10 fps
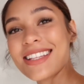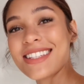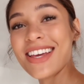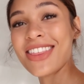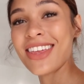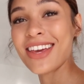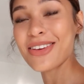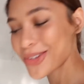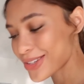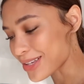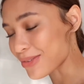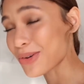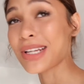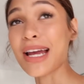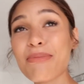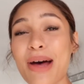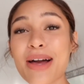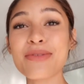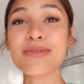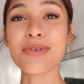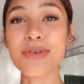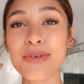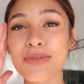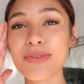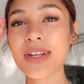I say think because I've gone like back and forth